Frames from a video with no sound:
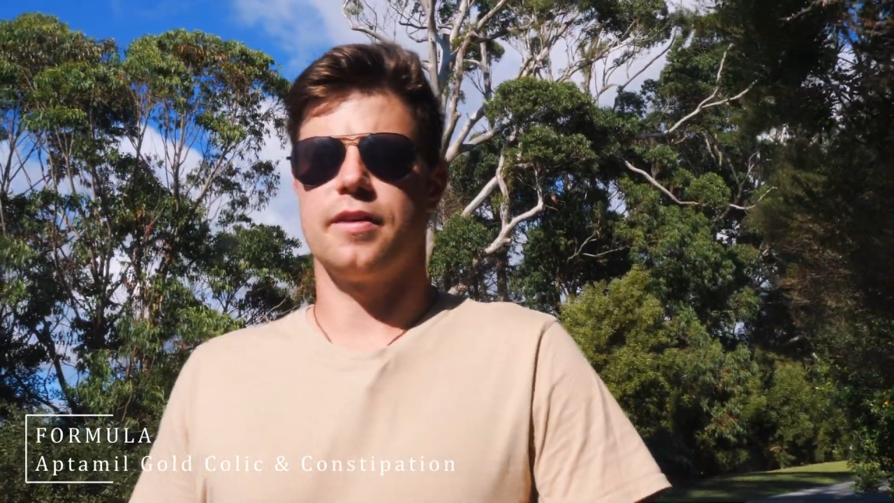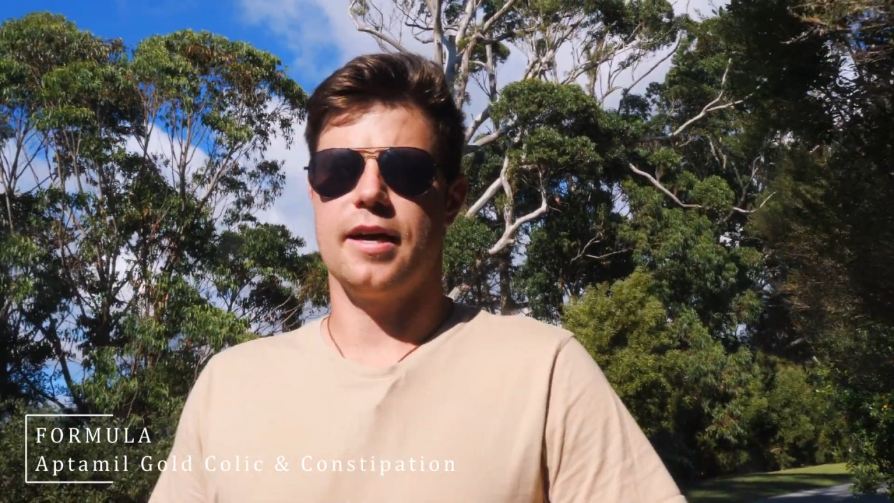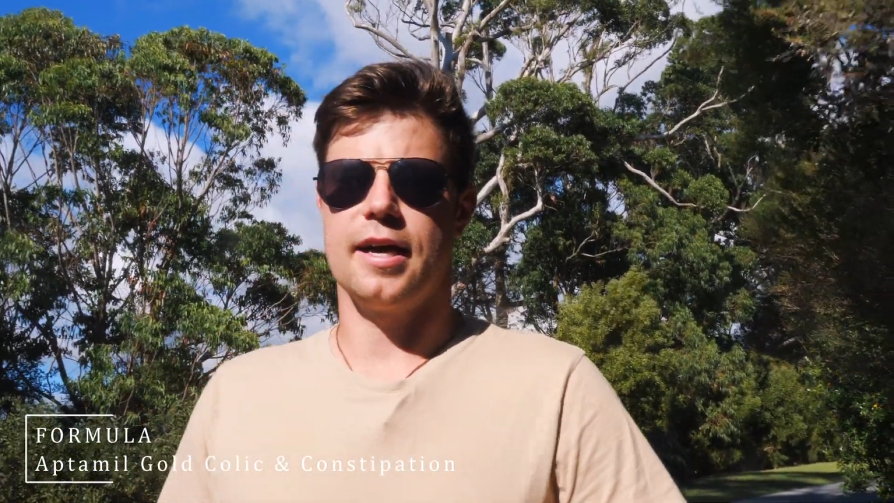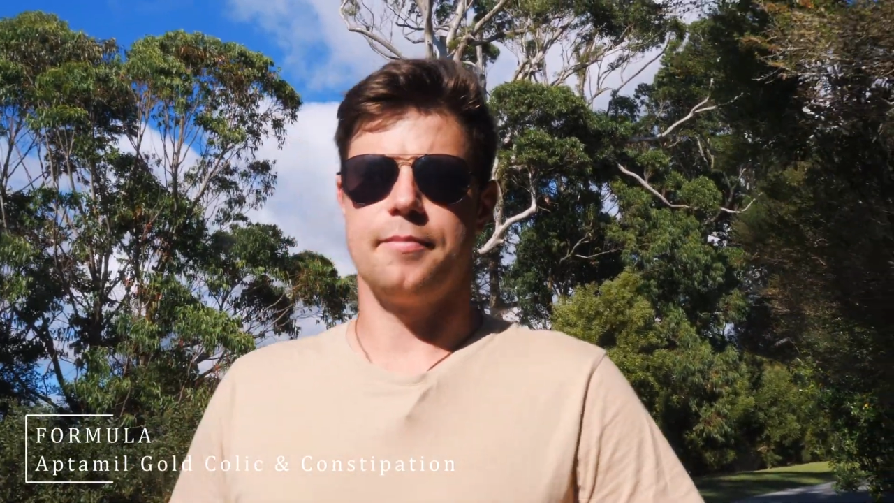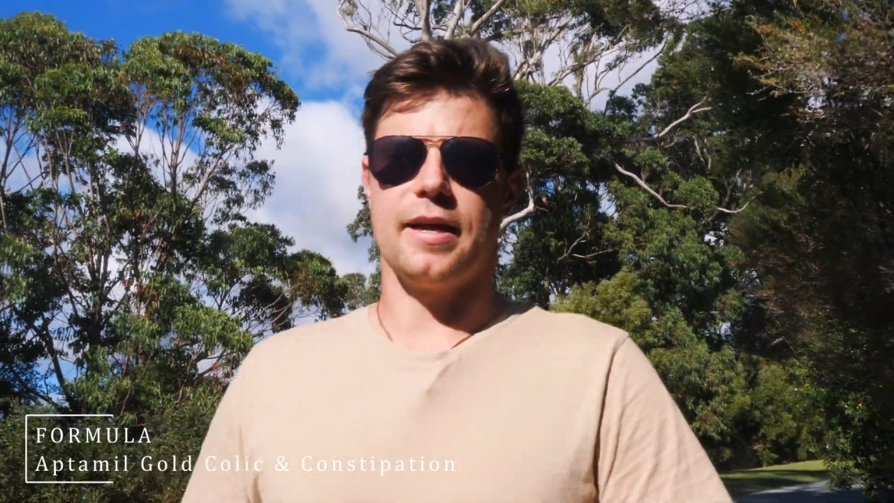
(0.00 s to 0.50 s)

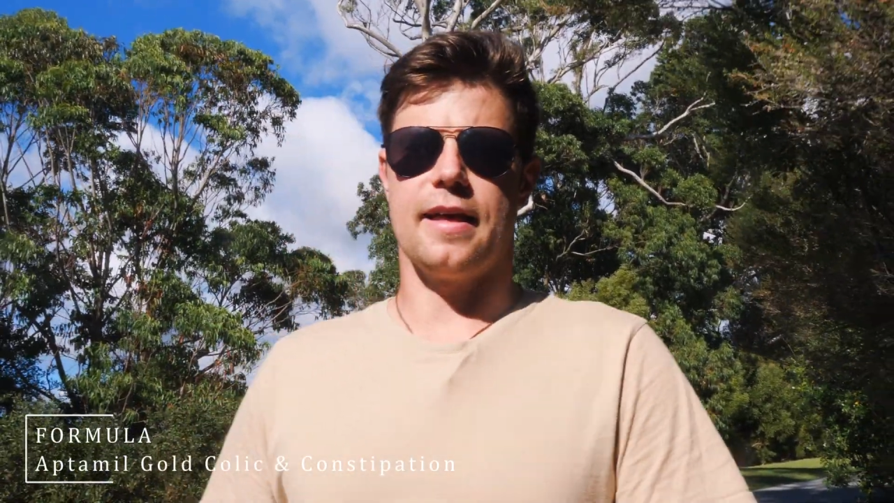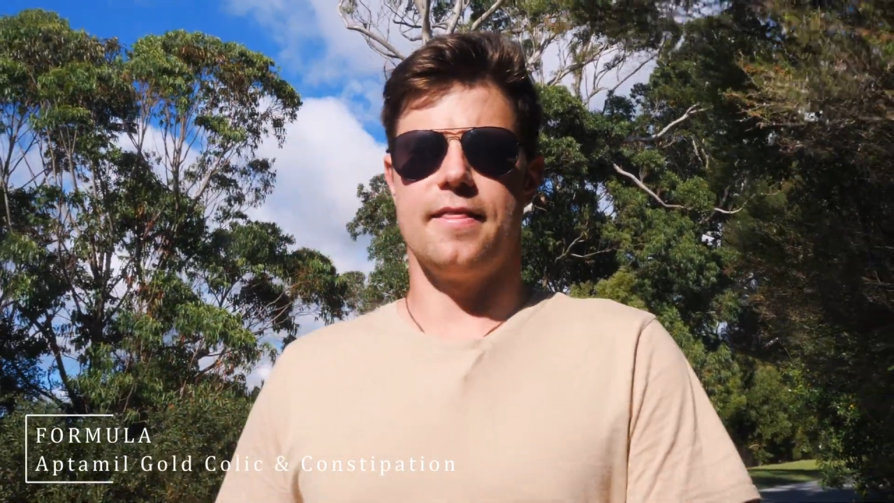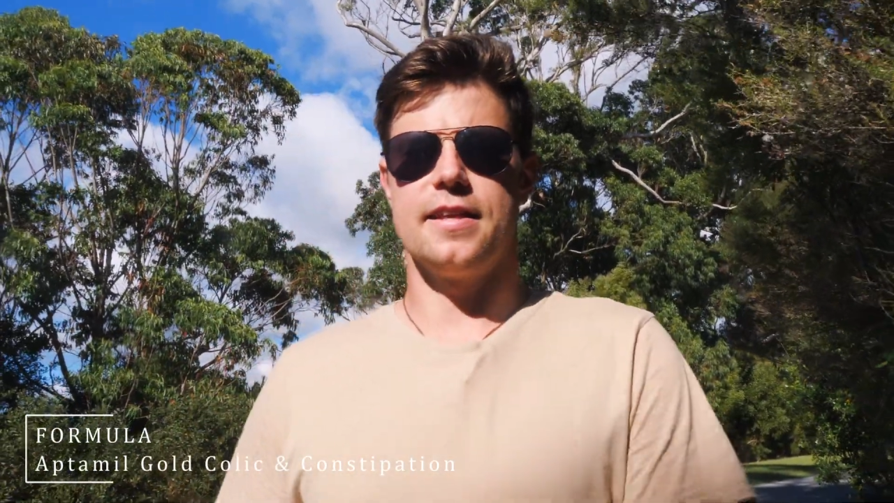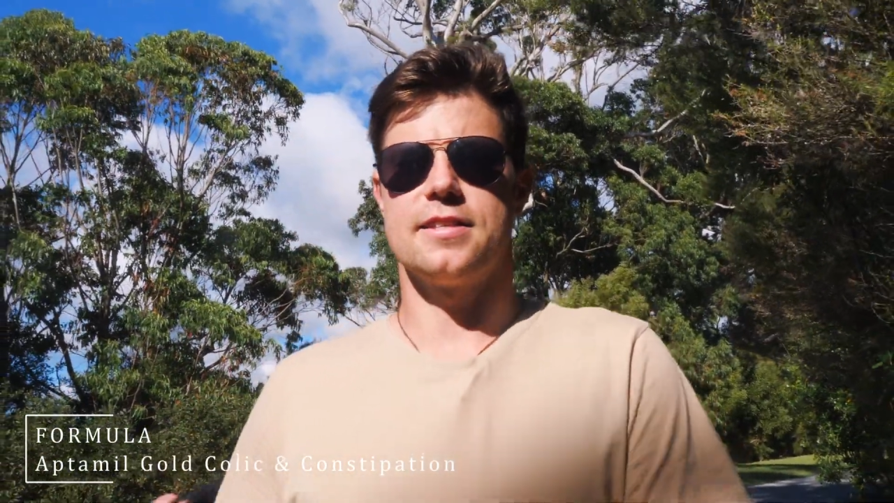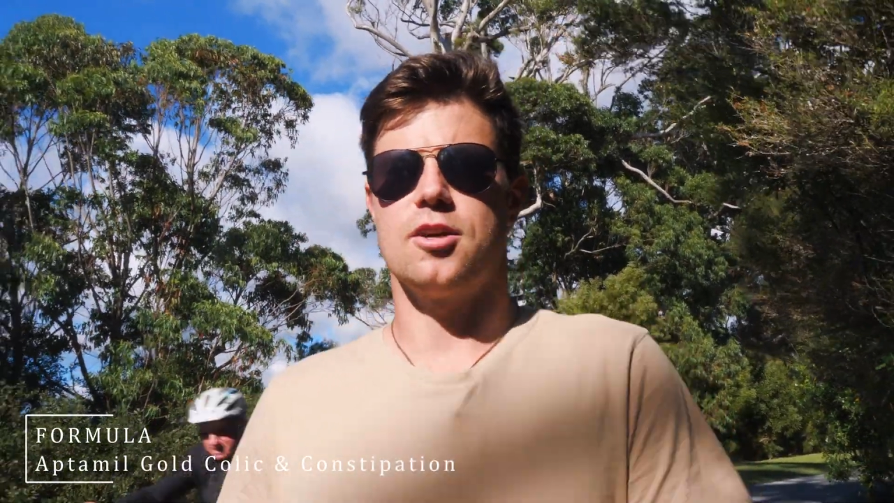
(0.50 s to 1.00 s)

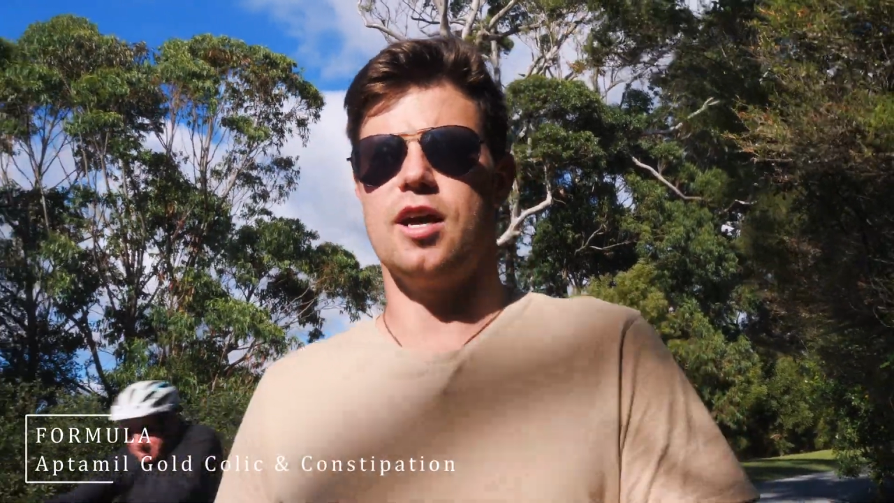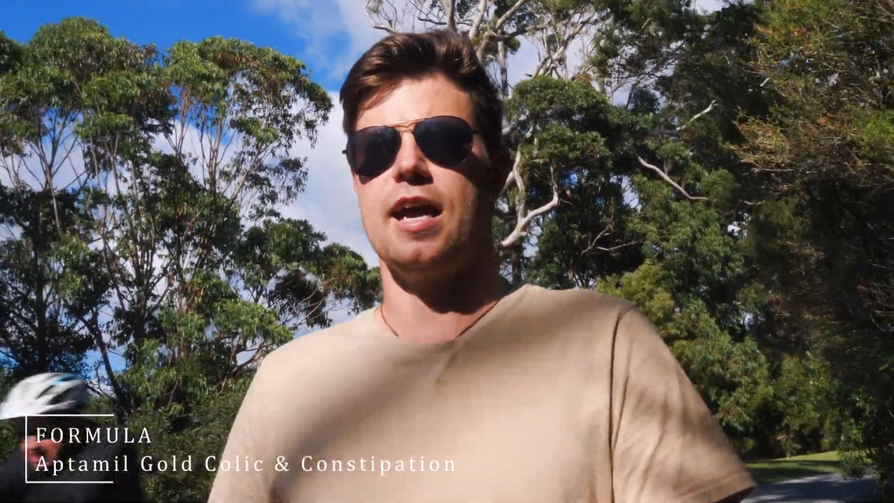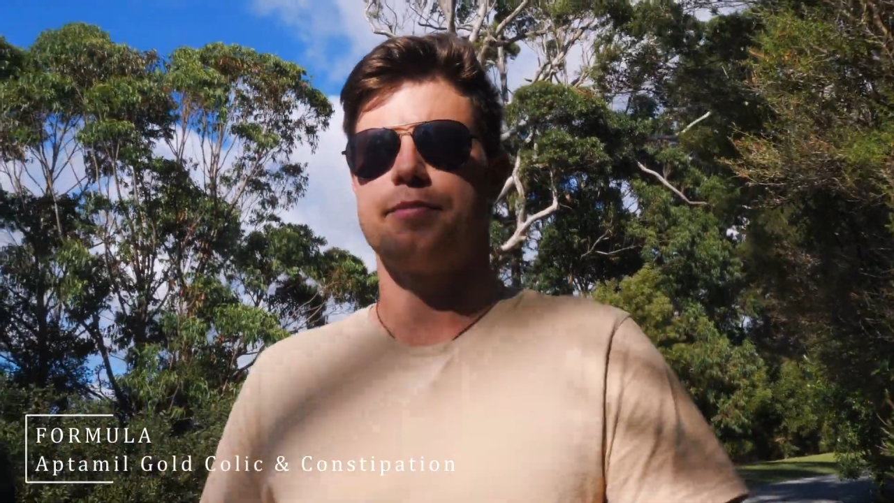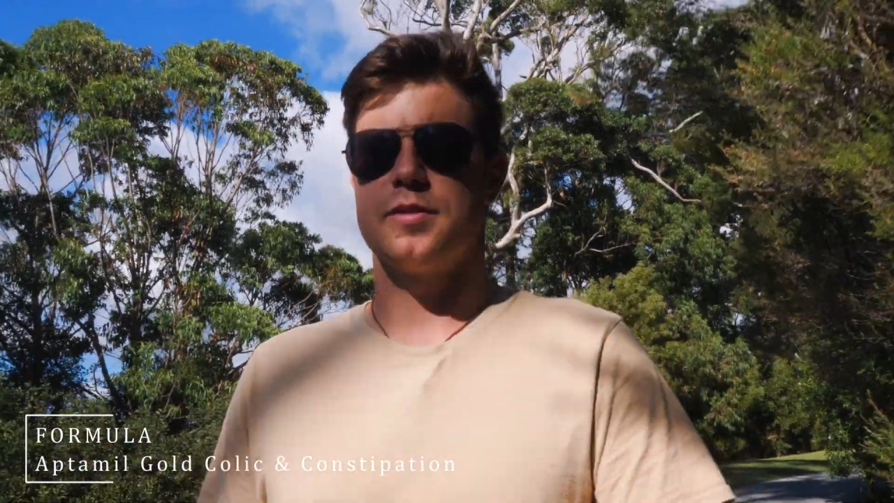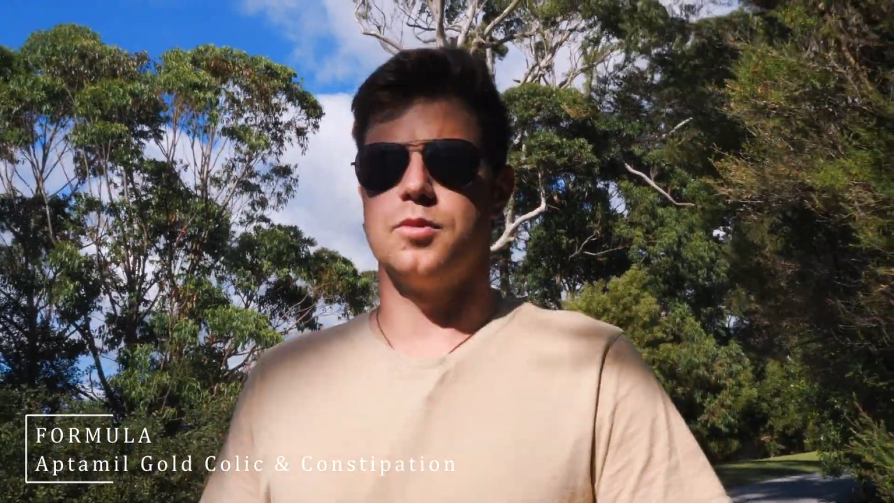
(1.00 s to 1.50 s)
and this
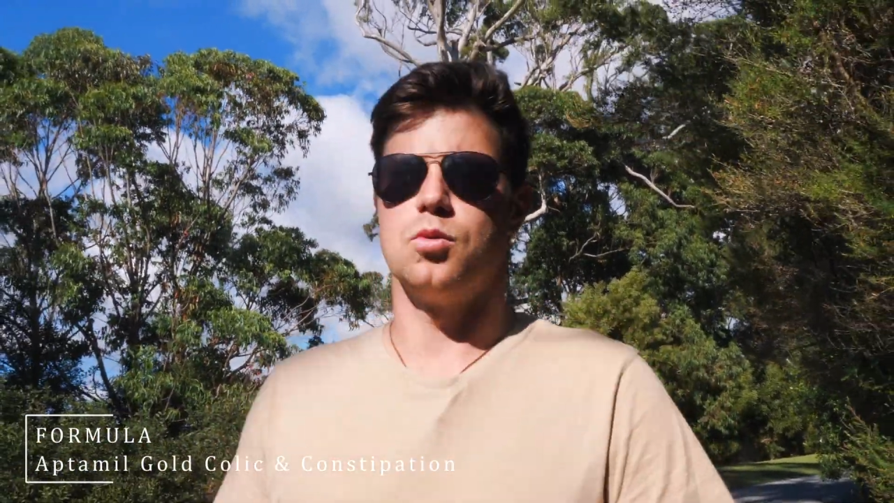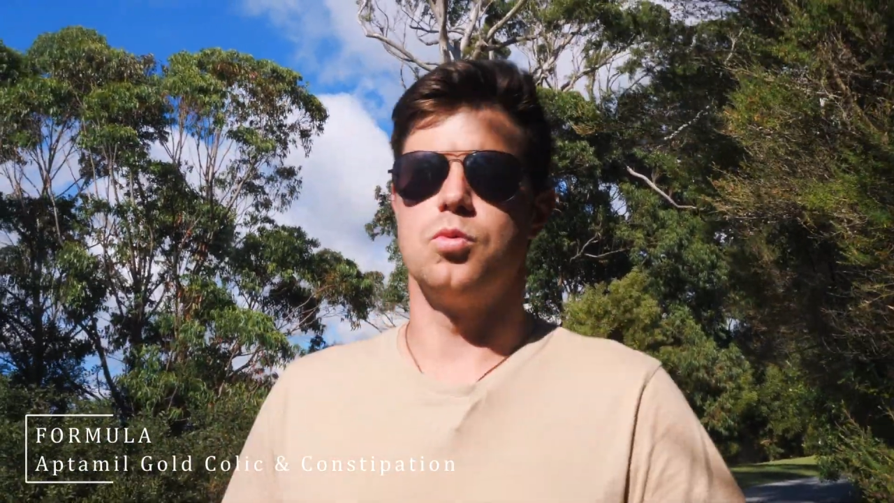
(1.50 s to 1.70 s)
Aptamil